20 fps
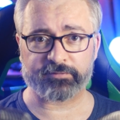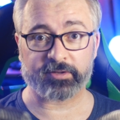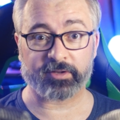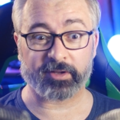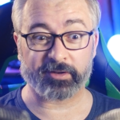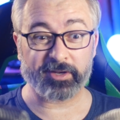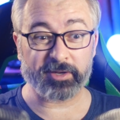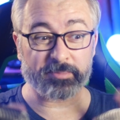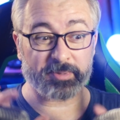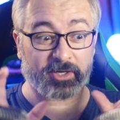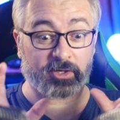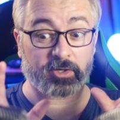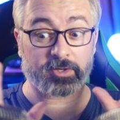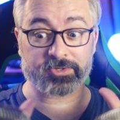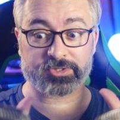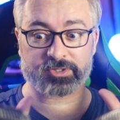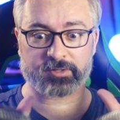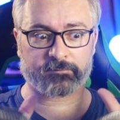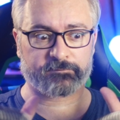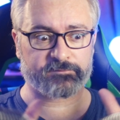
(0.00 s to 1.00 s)
me feel a little bit
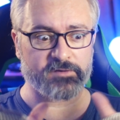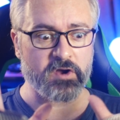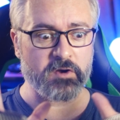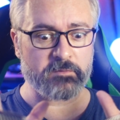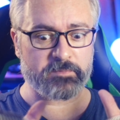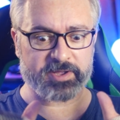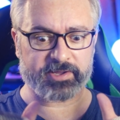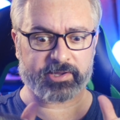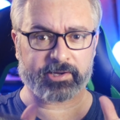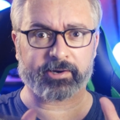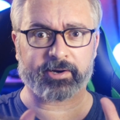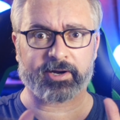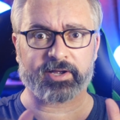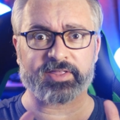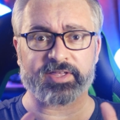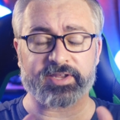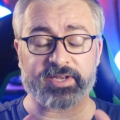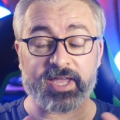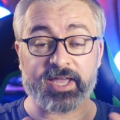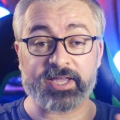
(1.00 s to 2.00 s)
claustrophobic here
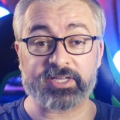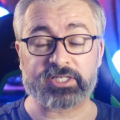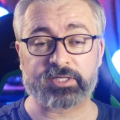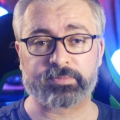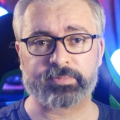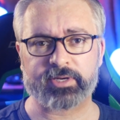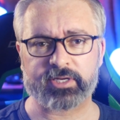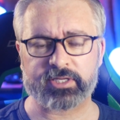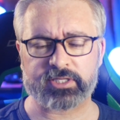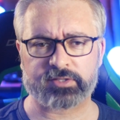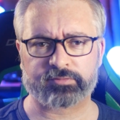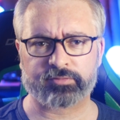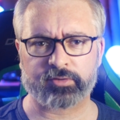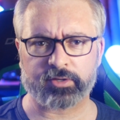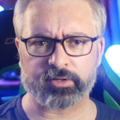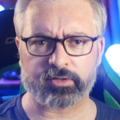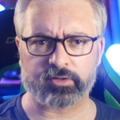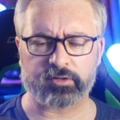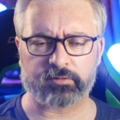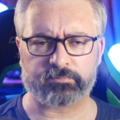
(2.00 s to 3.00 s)
at the desk, but it's
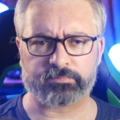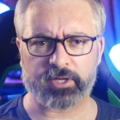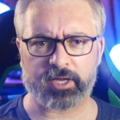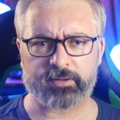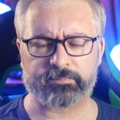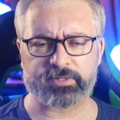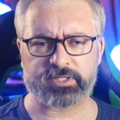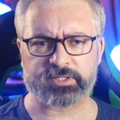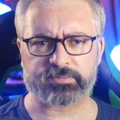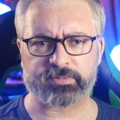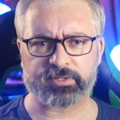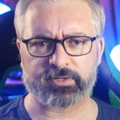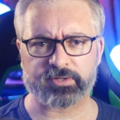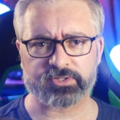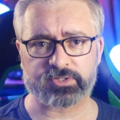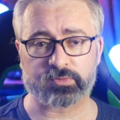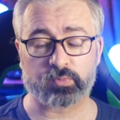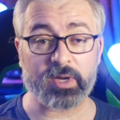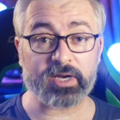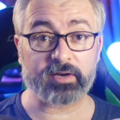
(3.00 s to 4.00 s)
for a good purpose
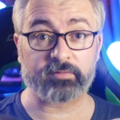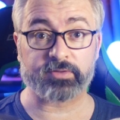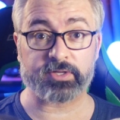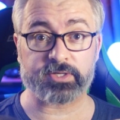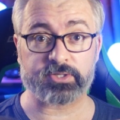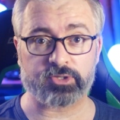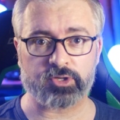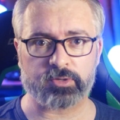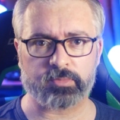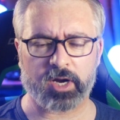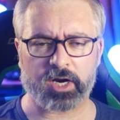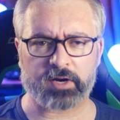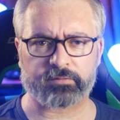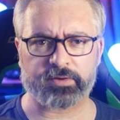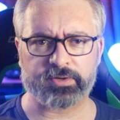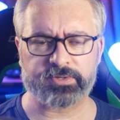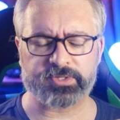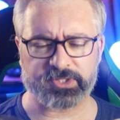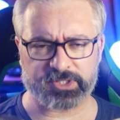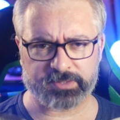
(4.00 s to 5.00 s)
because one of these new
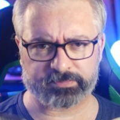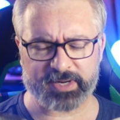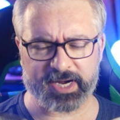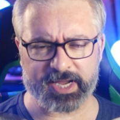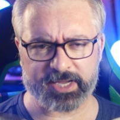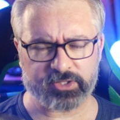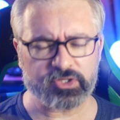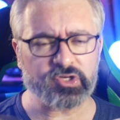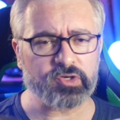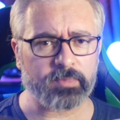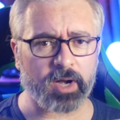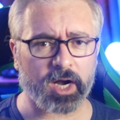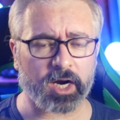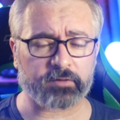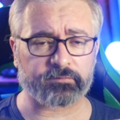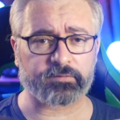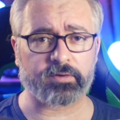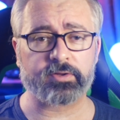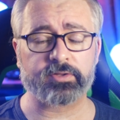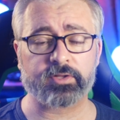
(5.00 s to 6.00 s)
microphones is a brand new
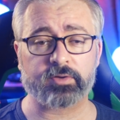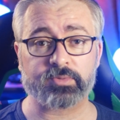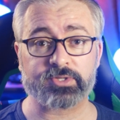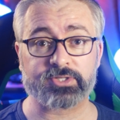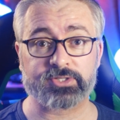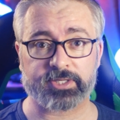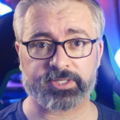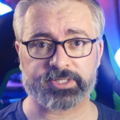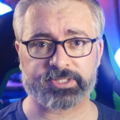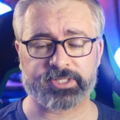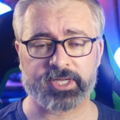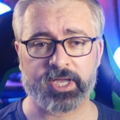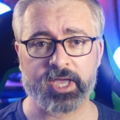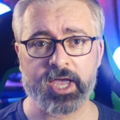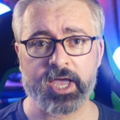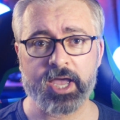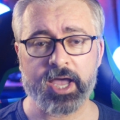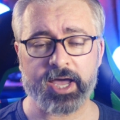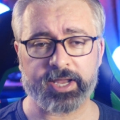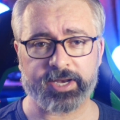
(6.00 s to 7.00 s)
microphone that was just
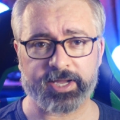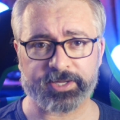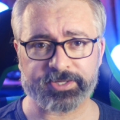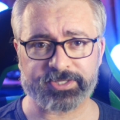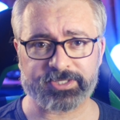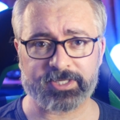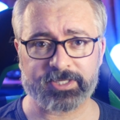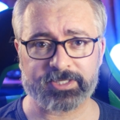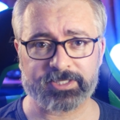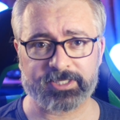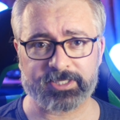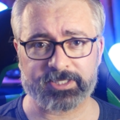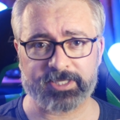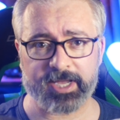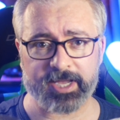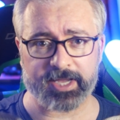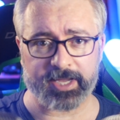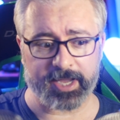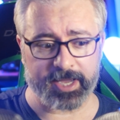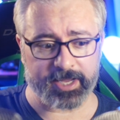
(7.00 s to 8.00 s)
announced
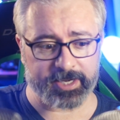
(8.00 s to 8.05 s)
today.